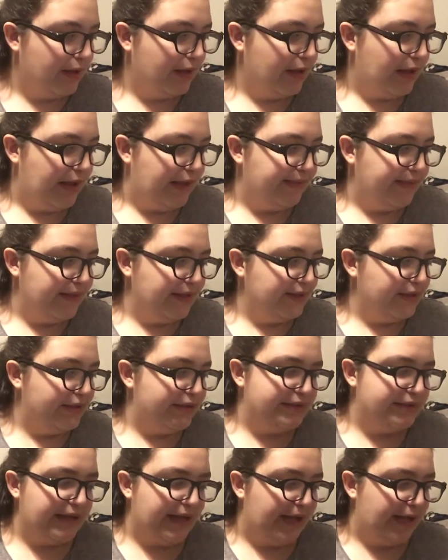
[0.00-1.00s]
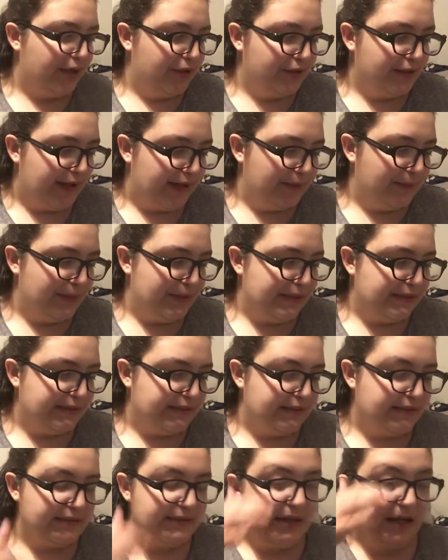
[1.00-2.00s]
I think there's 8 or 9
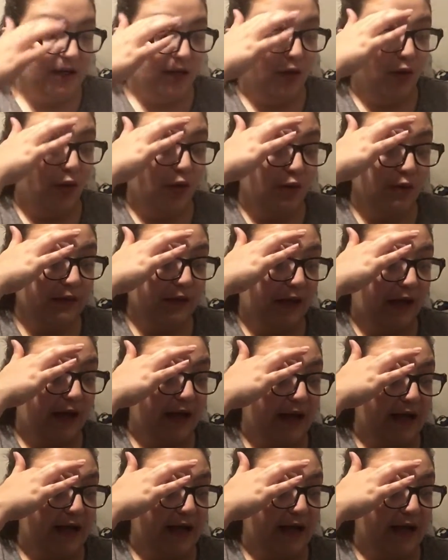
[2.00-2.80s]
pieces, not a whole lot.